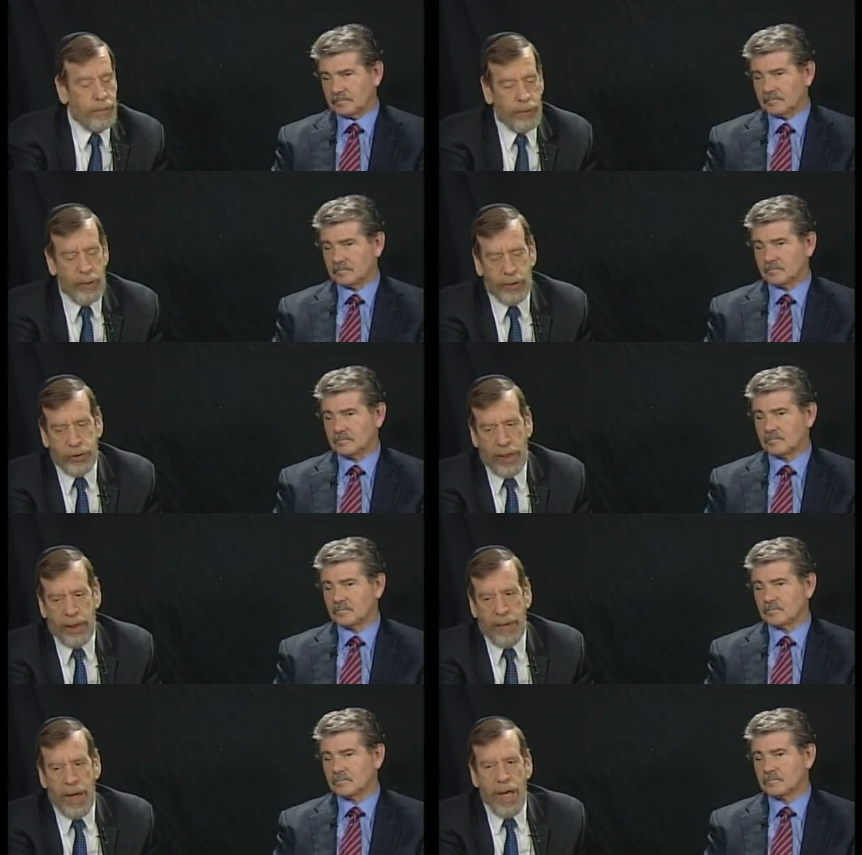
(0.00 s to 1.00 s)
Speaker 1: you were talking
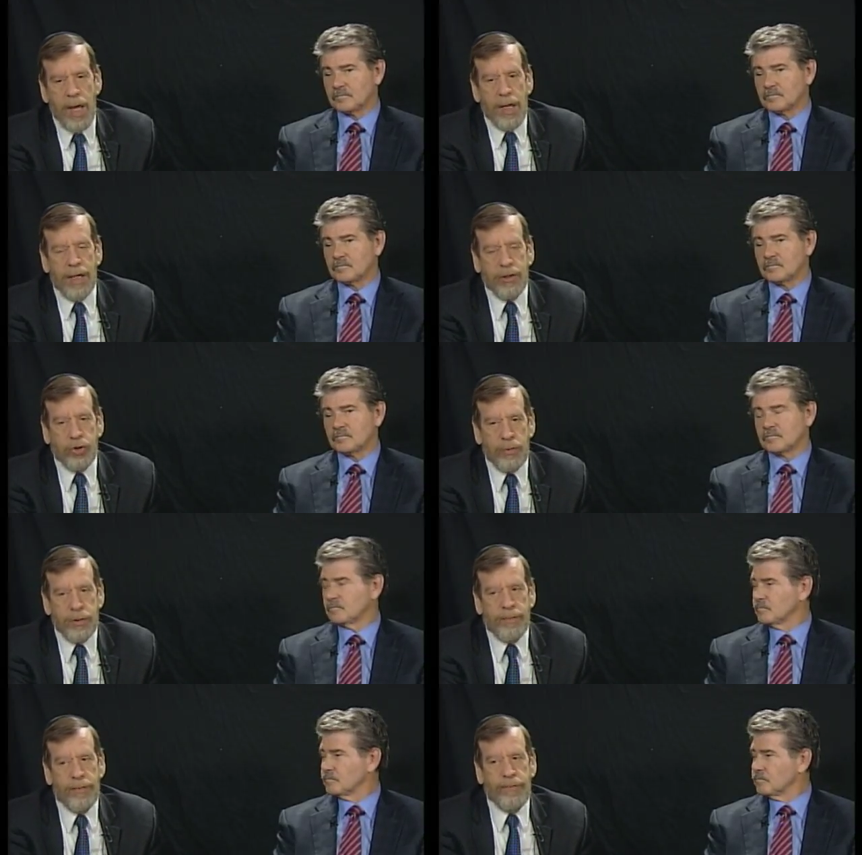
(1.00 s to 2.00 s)
about in terms
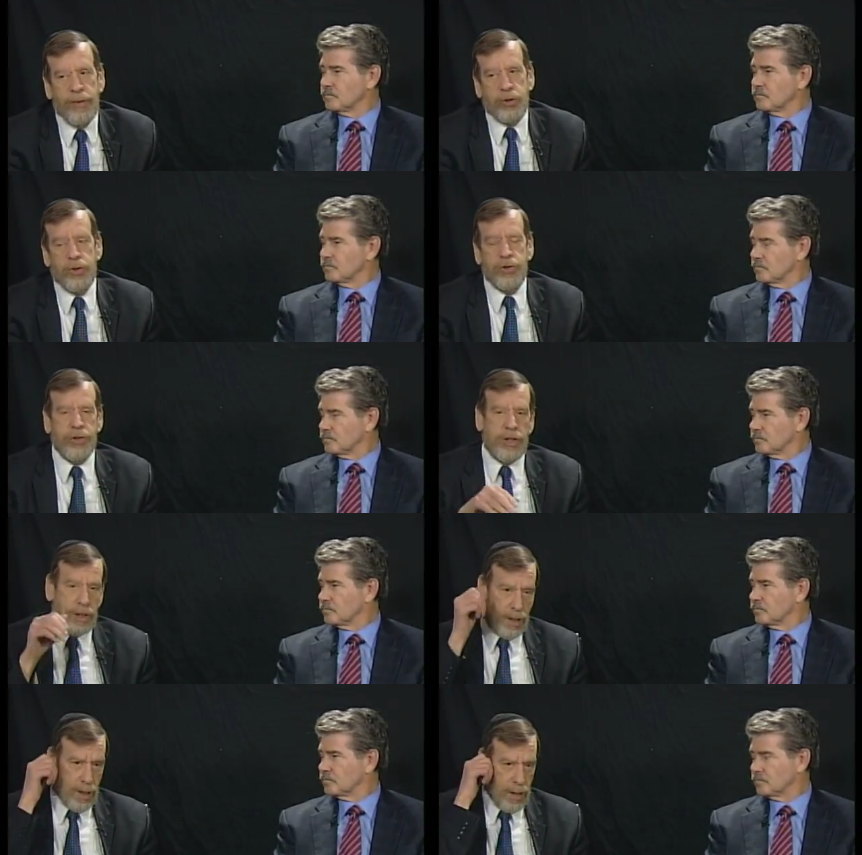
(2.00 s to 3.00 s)
of
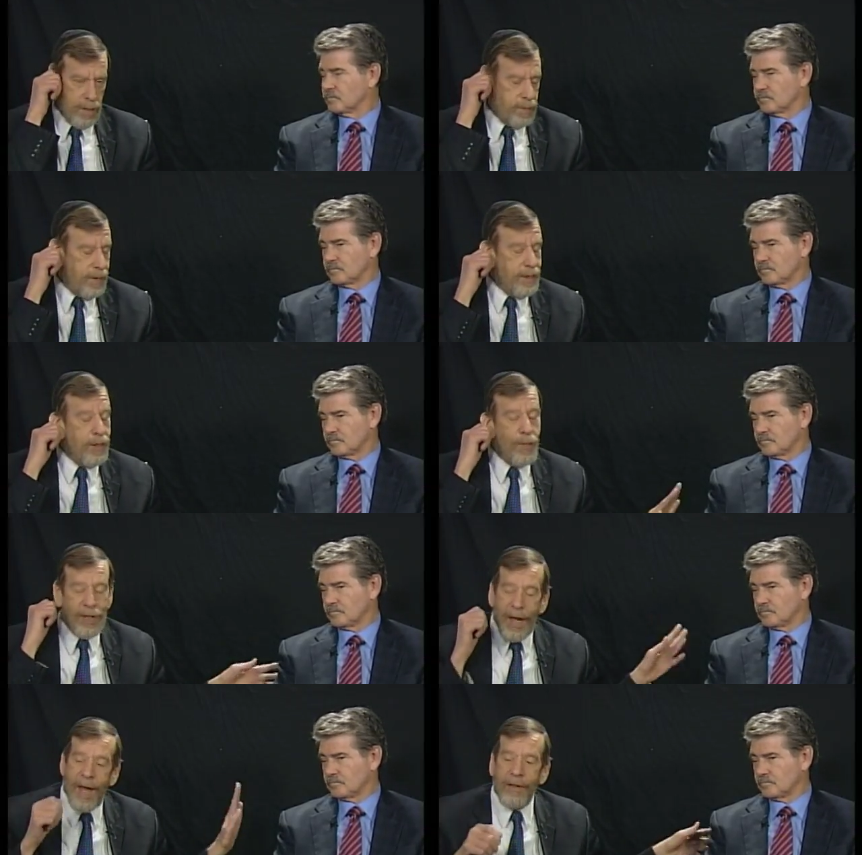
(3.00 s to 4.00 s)
efficiency. You know what?
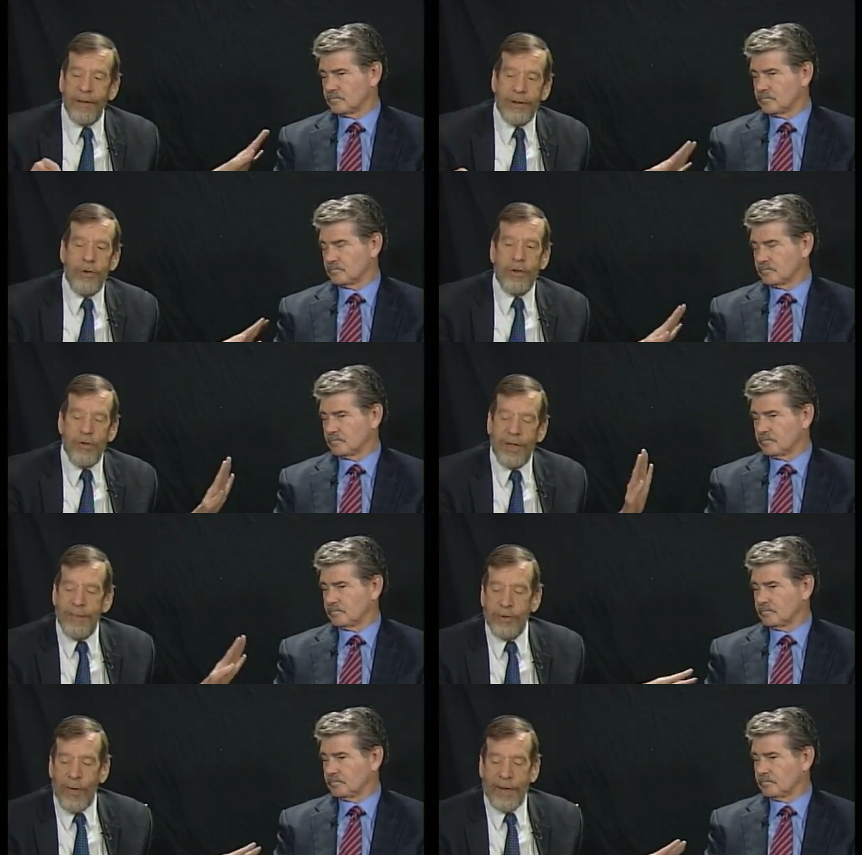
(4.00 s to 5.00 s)
Uh, you you keep
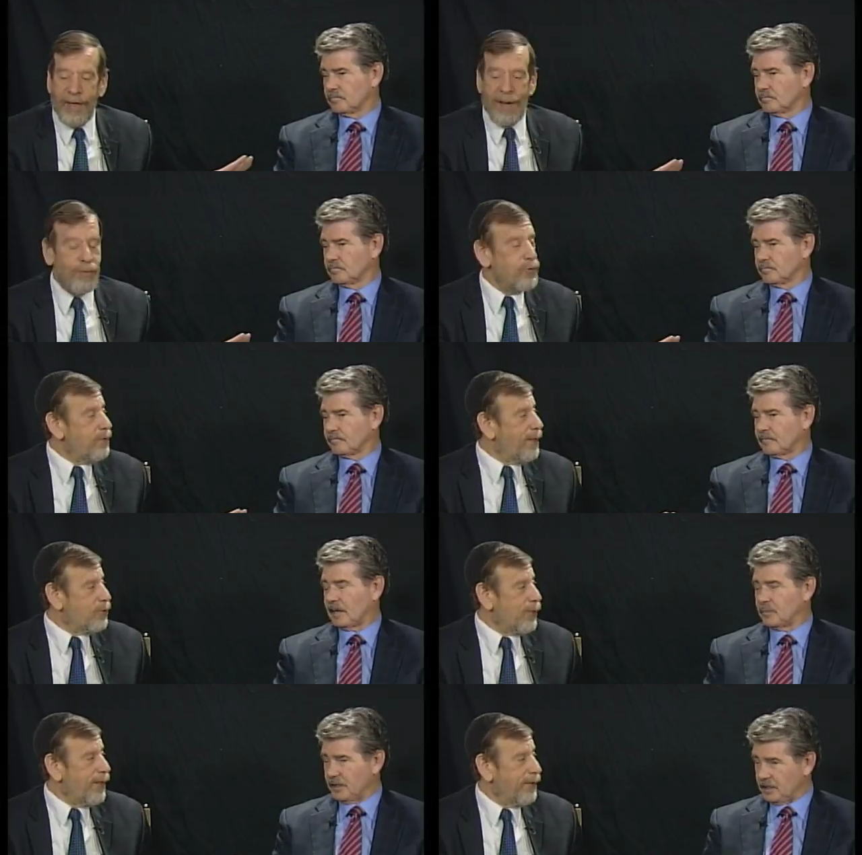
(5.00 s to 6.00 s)
talking. I'm losing my
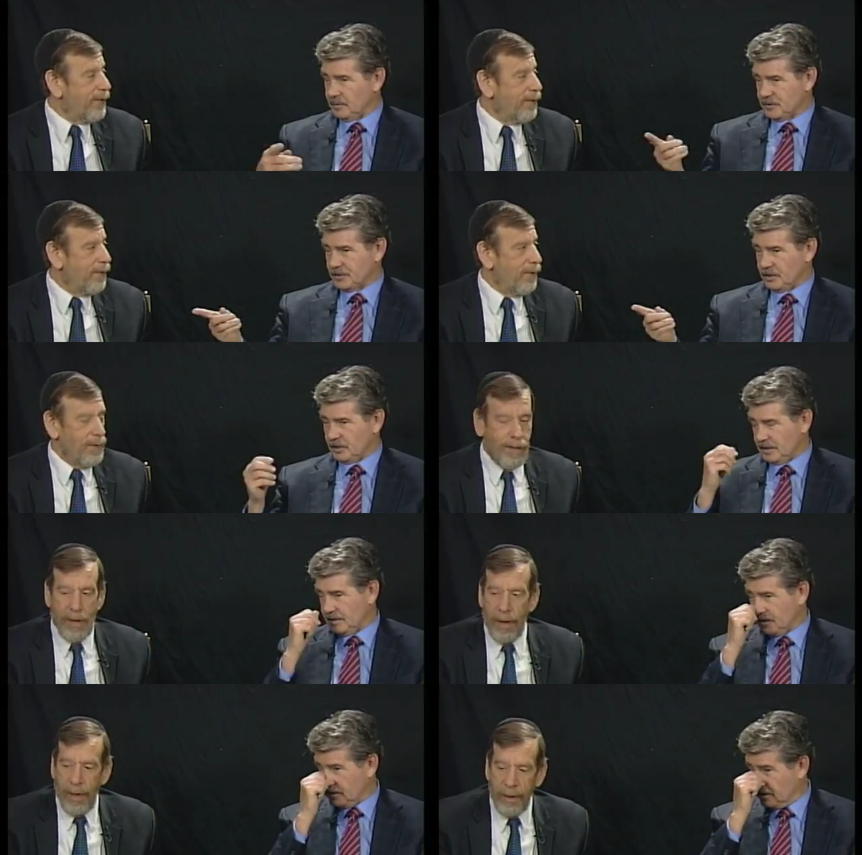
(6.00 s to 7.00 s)
train. Are we,
Speaker 2: are we still on? I
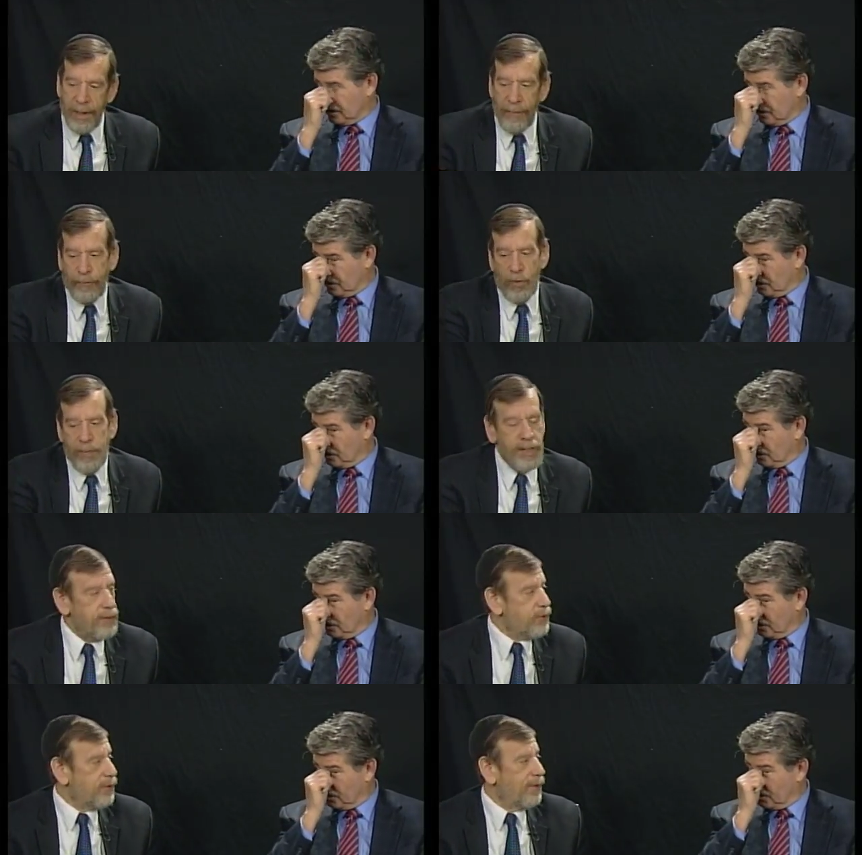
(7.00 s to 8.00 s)
thought you got four
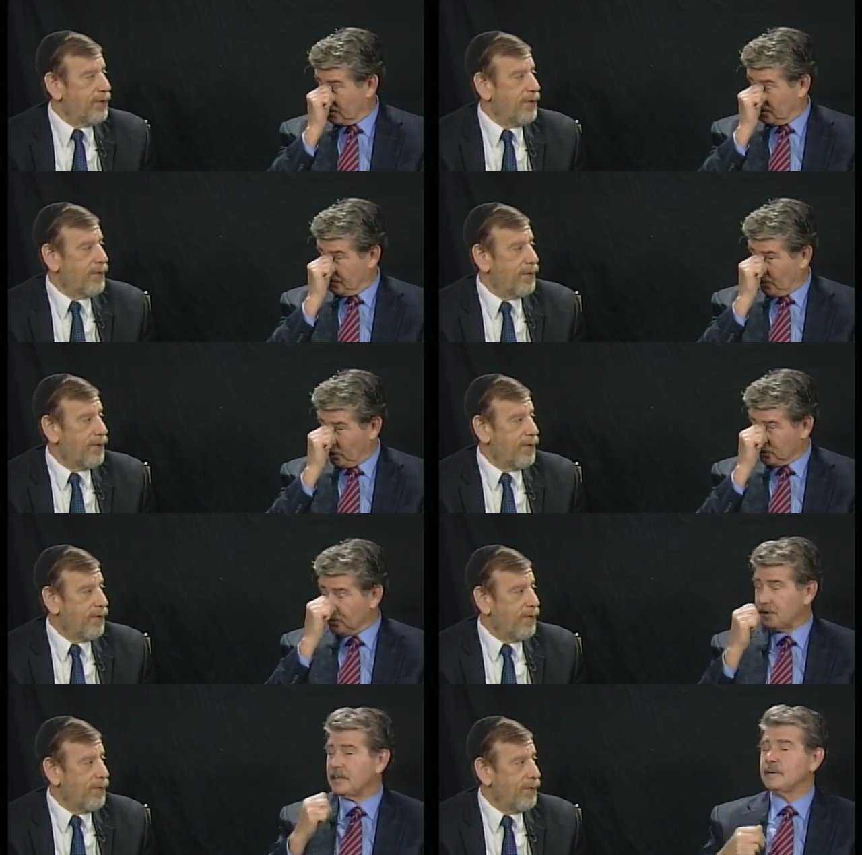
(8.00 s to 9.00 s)
minutes. Oh,
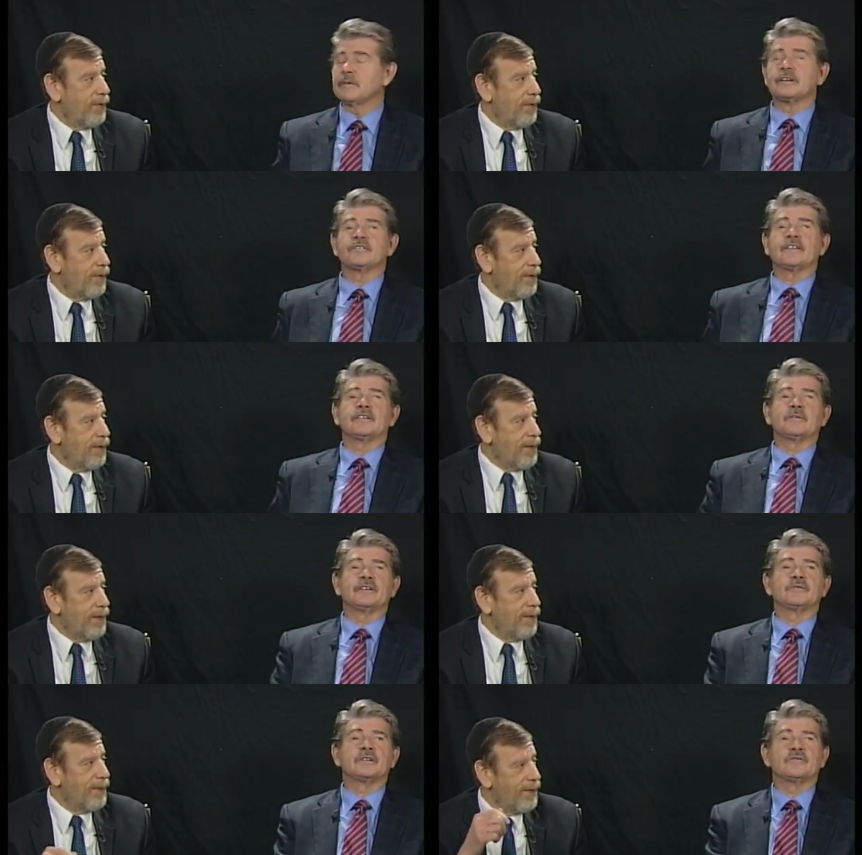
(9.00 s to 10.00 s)
28 minutes. I thought yeah. we were
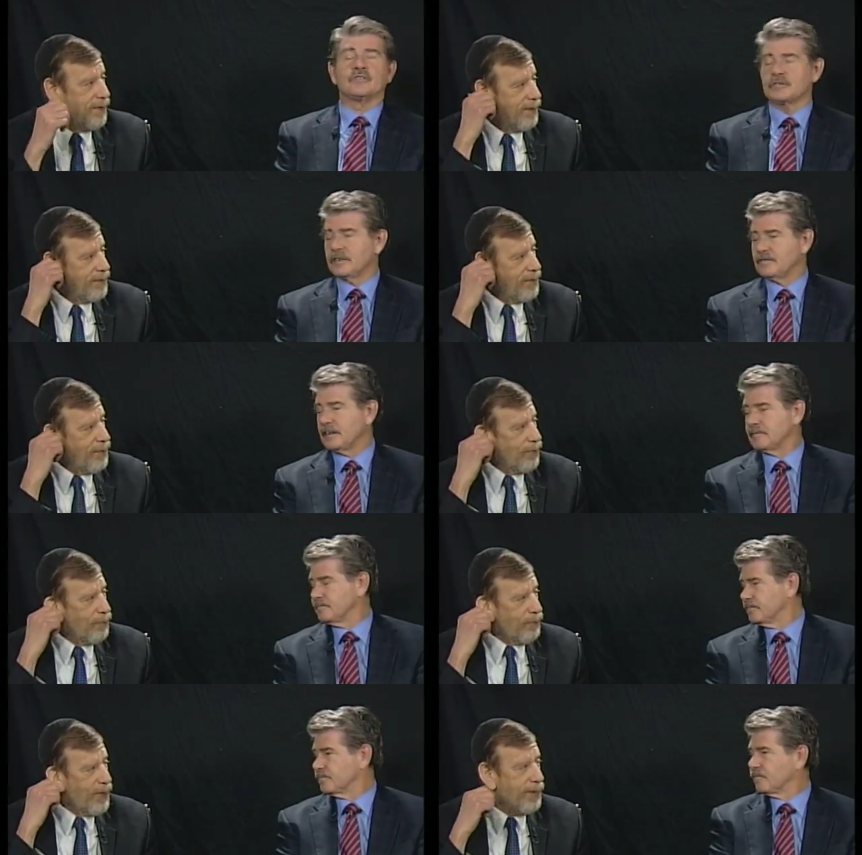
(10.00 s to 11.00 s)
24. Okay, fine. No, no, we're
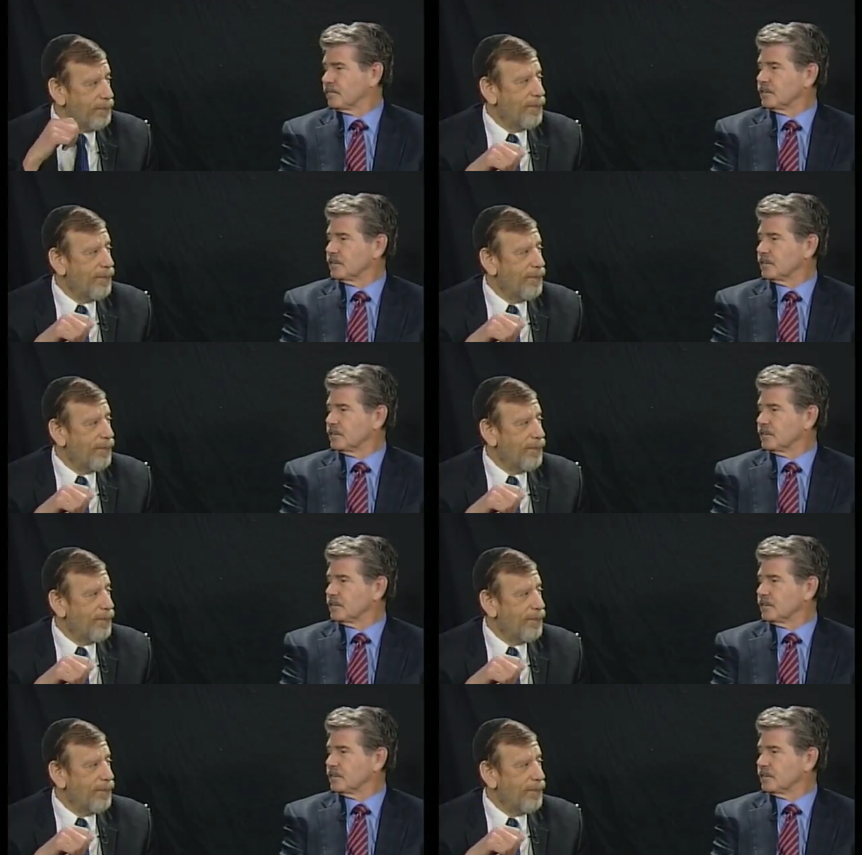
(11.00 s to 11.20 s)
fine.